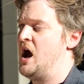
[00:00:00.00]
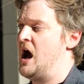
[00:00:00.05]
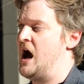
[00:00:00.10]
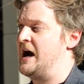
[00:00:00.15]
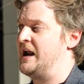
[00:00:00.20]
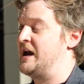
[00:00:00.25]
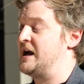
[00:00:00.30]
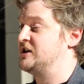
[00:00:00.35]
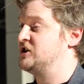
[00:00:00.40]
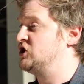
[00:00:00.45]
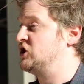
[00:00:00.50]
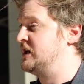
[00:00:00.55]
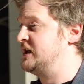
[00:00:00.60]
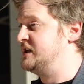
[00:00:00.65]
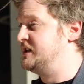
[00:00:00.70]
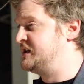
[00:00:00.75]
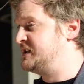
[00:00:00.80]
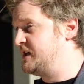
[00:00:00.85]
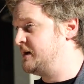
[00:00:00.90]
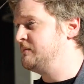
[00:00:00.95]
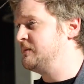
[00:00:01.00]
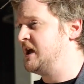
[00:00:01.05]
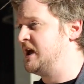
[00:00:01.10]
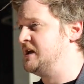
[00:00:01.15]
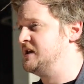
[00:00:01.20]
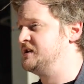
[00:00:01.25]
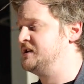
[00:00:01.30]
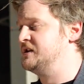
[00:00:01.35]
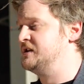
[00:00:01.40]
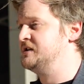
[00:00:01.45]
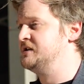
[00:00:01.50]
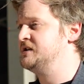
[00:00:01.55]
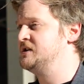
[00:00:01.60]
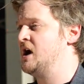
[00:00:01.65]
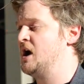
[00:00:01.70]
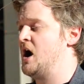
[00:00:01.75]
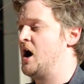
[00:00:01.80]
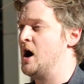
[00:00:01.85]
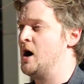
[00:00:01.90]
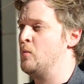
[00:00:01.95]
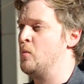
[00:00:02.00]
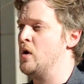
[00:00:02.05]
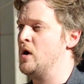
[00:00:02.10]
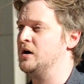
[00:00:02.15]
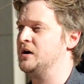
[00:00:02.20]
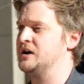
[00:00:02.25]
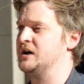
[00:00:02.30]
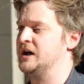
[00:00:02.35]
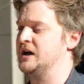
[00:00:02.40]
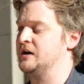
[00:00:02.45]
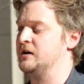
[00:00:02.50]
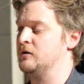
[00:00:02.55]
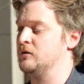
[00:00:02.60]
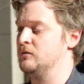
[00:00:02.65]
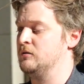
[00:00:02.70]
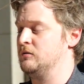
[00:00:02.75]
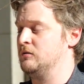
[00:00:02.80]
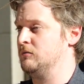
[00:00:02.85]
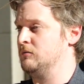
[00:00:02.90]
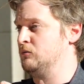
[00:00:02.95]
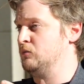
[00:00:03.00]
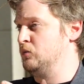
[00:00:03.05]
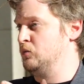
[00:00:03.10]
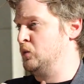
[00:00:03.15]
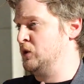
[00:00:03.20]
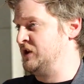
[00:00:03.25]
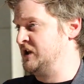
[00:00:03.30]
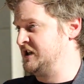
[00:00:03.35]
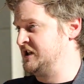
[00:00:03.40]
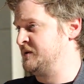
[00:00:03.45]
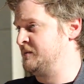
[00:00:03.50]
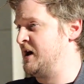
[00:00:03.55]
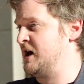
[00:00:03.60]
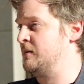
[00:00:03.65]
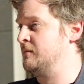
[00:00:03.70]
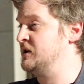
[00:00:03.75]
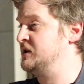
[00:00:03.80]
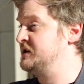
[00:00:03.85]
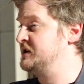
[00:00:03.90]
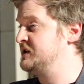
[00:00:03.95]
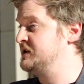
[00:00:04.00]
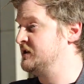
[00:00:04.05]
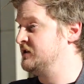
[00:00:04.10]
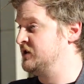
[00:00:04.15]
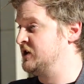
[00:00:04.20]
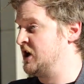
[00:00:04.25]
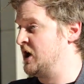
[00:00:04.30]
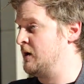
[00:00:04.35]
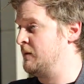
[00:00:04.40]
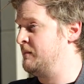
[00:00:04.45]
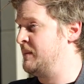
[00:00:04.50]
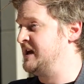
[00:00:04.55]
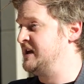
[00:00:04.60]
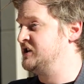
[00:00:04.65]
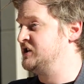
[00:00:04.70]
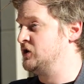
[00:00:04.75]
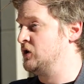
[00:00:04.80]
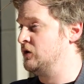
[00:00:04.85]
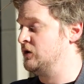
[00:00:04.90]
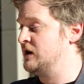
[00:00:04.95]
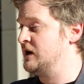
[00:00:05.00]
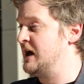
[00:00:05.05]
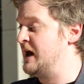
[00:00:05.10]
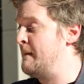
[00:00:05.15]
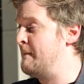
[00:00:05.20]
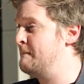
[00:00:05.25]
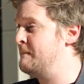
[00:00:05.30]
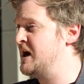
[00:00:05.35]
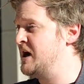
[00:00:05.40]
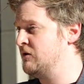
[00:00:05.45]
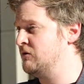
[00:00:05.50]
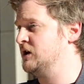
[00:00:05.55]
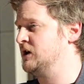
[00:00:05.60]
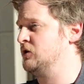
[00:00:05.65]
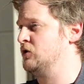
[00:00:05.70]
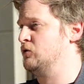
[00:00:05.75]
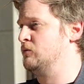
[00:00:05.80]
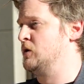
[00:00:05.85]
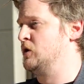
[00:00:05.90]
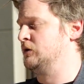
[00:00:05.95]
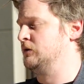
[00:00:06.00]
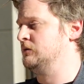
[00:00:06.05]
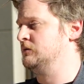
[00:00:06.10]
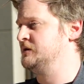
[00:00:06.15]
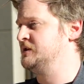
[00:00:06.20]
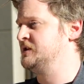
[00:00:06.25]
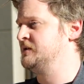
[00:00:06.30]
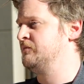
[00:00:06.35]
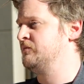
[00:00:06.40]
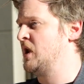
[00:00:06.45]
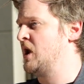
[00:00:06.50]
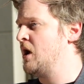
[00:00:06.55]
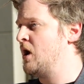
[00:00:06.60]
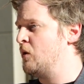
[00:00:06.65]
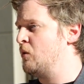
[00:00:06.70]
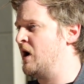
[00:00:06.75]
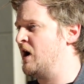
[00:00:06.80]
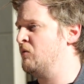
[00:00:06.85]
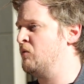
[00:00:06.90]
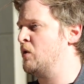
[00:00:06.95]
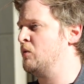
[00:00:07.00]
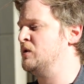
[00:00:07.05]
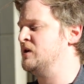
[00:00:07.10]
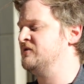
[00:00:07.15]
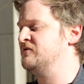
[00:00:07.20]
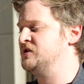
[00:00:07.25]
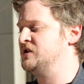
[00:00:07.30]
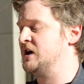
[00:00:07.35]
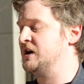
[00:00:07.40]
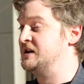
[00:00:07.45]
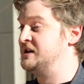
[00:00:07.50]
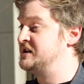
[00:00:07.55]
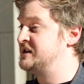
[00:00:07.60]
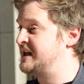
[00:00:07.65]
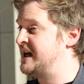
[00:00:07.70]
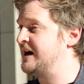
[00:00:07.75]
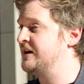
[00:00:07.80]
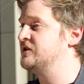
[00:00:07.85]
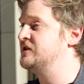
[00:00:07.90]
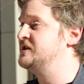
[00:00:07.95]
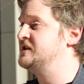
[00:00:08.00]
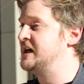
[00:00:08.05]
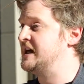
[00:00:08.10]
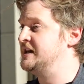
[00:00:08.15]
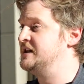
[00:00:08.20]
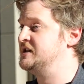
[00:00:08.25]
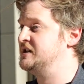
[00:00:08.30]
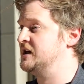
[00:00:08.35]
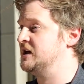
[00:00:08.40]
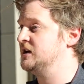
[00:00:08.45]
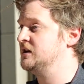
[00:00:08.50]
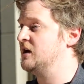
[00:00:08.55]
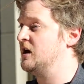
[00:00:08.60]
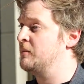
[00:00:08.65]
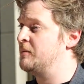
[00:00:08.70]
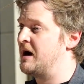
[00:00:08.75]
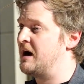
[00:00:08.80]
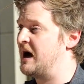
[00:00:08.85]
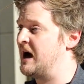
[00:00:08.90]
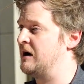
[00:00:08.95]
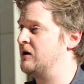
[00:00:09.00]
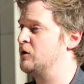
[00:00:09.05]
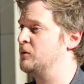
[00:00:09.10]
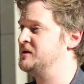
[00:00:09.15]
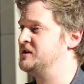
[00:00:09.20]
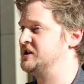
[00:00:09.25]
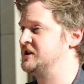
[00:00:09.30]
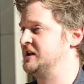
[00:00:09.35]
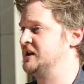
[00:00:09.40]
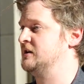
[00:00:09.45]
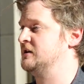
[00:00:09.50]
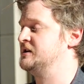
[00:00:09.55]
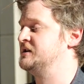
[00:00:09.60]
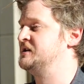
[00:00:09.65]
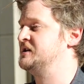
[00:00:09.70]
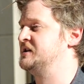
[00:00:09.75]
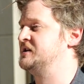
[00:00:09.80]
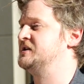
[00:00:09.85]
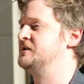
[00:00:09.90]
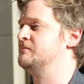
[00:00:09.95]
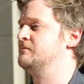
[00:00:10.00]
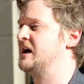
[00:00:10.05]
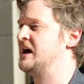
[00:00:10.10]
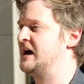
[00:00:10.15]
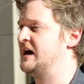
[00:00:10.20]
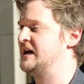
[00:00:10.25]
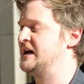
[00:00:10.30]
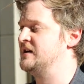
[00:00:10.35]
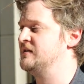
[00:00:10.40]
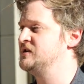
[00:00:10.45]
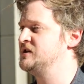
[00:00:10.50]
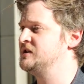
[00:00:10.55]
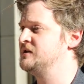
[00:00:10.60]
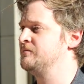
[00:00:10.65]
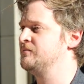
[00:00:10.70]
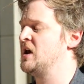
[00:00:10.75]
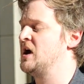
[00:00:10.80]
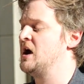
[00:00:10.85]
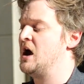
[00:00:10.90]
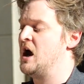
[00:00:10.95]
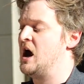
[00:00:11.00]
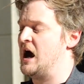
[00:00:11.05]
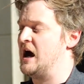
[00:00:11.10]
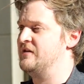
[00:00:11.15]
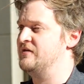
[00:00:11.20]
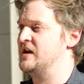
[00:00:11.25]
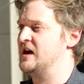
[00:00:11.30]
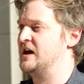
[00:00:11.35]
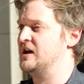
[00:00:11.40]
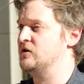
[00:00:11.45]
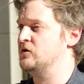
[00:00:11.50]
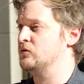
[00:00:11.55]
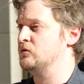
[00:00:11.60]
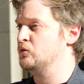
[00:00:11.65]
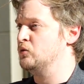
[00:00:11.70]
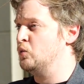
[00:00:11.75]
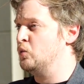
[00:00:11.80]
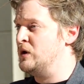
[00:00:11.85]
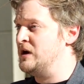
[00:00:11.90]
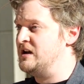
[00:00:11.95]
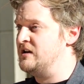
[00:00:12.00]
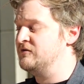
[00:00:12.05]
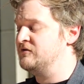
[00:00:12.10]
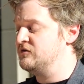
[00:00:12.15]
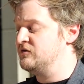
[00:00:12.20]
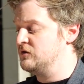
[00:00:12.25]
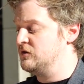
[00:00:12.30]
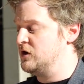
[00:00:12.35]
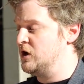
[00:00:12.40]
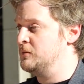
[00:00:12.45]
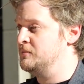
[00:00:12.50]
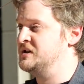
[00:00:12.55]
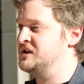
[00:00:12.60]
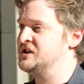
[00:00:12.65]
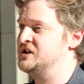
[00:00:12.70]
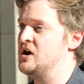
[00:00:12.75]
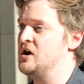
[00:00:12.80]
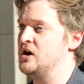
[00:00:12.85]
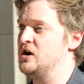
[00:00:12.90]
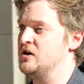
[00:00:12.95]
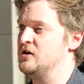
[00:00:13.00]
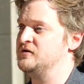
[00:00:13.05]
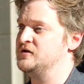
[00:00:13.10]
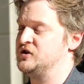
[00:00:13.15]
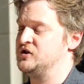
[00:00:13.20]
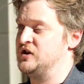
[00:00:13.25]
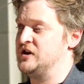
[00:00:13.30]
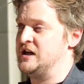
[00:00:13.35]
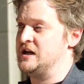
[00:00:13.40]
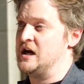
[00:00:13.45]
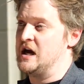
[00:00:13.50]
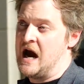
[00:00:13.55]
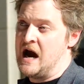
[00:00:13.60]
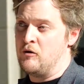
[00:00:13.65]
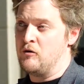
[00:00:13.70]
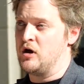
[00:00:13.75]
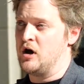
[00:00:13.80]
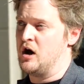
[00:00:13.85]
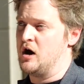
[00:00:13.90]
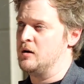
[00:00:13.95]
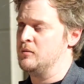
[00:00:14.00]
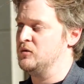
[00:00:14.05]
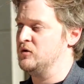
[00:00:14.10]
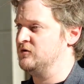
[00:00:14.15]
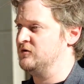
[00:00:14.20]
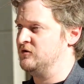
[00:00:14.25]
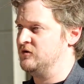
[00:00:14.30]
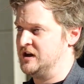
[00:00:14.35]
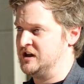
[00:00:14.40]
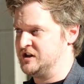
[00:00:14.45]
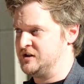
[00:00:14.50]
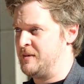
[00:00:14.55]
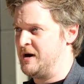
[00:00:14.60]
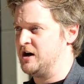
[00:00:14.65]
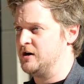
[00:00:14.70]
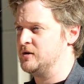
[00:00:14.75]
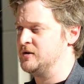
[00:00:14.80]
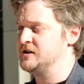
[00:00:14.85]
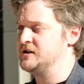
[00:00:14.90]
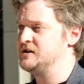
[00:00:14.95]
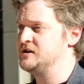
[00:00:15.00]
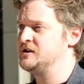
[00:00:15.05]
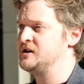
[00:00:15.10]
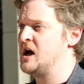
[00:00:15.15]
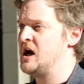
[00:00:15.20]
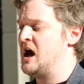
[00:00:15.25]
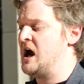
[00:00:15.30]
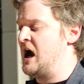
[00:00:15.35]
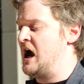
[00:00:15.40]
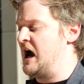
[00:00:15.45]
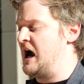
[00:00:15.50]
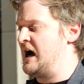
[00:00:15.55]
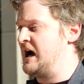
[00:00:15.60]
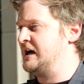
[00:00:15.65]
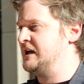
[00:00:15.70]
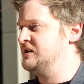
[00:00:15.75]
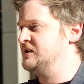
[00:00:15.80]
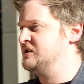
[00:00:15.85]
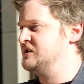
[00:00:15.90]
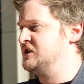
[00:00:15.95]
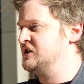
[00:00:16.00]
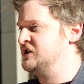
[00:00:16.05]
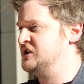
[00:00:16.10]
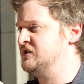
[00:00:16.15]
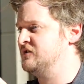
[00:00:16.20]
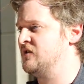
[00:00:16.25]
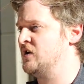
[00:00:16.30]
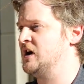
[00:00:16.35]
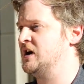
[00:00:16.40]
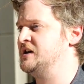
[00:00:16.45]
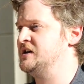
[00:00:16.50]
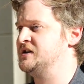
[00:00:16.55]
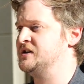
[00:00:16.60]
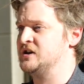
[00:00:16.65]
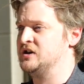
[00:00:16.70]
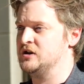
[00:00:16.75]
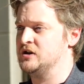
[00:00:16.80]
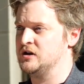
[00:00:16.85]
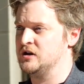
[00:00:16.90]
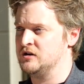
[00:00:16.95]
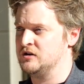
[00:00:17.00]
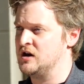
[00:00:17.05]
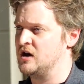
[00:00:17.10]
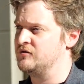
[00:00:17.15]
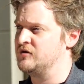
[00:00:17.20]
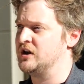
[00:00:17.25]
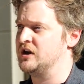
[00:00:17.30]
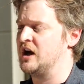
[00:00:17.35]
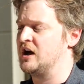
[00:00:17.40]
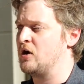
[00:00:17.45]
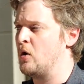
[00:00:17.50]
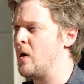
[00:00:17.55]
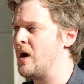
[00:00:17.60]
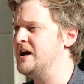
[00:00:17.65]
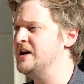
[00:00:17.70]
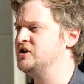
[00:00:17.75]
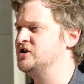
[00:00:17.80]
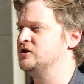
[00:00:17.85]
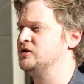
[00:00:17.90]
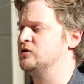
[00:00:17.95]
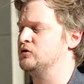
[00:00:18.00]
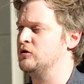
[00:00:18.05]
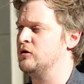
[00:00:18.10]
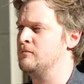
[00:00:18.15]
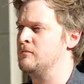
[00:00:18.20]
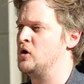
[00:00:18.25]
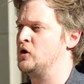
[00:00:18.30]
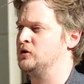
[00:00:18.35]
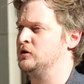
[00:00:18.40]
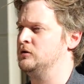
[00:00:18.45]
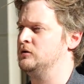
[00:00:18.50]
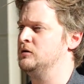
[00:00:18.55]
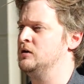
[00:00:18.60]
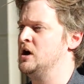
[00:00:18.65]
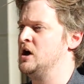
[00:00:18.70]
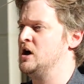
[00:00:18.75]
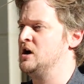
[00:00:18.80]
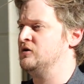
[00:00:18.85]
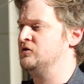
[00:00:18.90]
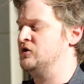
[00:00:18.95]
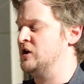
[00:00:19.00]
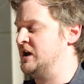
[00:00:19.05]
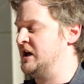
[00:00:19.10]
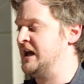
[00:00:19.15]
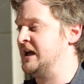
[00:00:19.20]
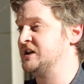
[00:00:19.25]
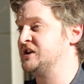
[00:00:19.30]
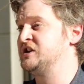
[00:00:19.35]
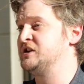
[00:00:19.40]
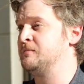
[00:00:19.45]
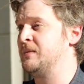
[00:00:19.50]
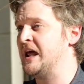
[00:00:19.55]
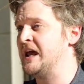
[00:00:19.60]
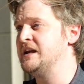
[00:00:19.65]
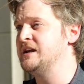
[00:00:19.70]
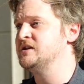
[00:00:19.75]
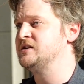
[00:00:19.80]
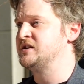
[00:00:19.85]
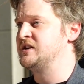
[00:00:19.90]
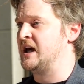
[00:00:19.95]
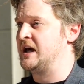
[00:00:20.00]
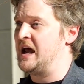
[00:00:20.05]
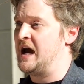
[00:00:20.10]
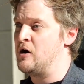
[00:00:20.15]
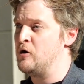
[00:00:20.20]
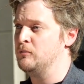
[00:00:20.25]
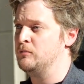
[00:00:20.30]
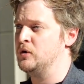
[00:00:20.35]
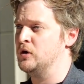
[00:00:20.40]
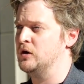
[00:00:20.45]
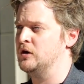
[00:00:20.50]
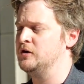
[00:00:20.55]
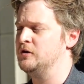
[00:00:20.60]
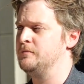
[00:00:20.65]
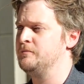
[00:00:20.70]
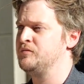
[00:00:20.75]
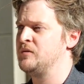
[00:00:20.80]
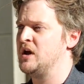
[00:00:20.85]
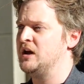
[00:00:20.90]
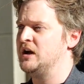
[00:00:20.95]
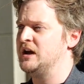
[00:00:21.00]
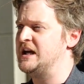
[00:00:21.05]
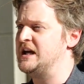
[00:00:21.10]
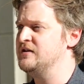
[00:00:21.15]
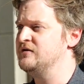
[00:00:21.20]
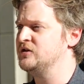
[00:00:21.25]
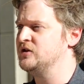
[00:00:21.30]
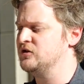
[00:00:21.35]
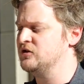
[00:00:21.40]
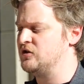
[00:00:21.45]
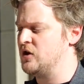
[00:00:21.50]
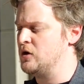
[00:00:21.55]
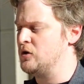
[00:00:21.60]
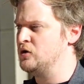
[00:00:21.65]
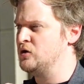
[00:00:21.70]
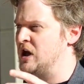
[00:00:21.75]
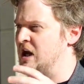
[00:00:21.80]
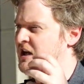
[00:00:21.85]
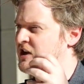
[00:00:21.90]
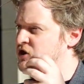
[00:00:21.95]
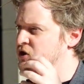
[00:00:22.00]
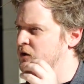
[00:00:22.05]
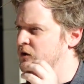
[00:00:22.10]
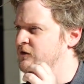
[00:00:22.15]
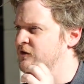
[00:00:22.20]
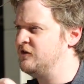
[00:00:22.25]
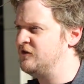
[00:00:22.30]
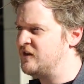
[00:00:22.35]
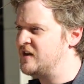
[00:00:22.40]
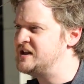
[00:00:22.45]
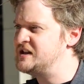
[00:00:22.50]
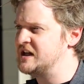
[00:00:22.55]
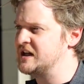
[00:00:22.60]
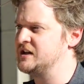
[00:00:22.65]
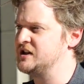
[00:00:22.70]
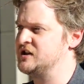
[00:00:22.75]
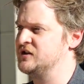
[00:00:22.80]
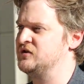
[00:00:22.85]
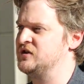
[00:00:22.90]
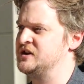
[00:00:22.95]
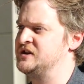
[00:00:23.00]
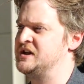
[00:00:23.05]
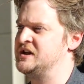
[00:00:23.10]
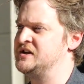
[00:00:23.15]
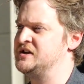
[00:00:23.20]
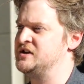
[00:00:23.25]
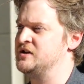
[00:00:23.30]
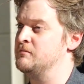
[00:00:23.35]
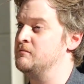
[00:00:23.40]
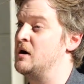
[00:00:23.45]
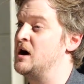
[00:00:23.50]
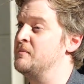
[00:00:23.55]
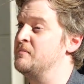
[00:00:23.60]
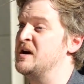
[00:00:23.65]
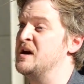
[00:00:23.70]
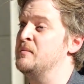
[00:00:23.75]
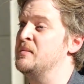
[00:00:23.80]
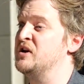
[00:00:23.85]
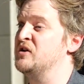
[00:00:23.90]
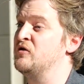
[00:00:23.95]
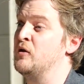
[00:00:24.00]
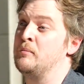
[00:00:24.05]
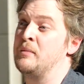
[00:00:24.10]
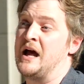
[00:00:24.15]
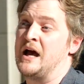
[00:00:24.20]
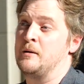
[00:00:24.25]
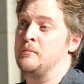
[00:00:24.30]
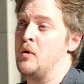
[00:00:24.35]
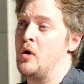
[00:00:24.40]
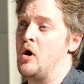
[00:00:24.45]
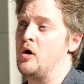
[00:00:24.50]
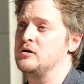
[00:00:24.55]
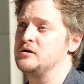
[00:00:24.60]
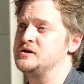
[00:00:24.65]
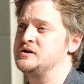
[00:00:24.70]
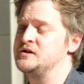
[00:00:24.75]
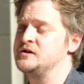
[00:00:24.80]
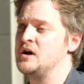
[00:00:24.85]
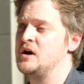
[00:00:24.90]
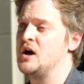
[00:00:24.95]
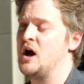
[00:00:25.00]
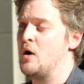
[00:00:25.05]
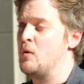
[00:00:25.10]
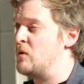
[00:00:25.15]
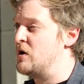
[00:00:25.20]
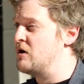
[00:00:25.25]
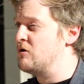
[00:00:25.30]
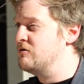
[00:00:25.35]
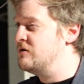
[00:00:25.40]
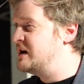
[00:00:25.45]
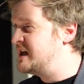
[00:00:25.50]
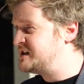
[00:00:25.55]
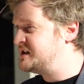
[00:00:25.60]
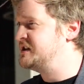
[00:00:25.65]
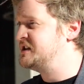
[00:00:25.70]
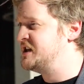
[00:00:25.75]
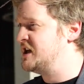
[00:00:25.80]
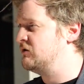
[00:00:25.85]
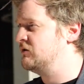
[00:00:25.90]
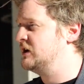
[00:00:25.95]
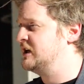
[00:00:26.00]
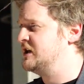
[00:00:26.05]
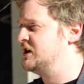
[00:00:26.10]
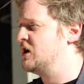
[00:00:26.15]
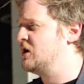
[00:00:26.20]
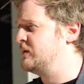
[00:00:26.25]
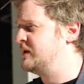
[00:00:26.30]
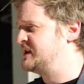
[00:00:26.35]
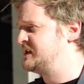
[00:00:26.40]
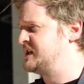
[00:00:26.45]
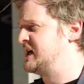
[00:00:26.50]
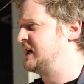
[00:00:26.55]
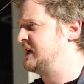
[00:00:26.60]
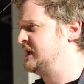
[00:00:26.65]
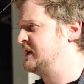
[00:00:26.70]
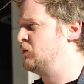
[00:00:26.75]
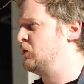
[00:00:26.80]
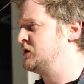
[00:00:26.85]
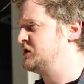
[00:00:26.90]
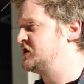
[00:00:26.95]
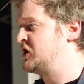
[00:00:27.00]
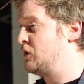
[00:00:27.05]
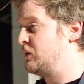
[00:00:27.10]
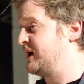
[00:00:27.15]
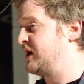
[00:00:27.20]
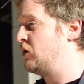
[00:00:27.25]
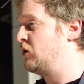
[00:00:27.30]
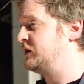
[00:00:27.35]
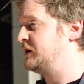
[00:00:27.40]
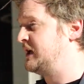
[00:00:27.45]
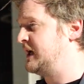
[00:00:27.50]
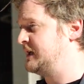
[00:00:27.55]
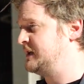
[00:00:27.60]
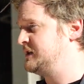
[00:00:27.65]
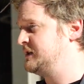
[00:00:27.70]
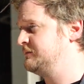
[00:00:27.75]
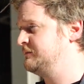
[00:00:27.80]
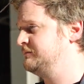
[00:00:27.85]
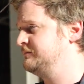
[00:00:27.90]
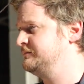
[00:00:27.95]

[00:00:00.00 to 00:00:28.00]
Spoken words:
And actually, in some cases, I'm working with experiments that are based on empirical models, where what we've done is gathered data about how a particular system behaves, and then we've observed the outcome of experiments and devised a governing equation or a model that explains that output, even though the actual physics of the system might be a bit of a black box, and we don't necessarily know exactly what's going on yet.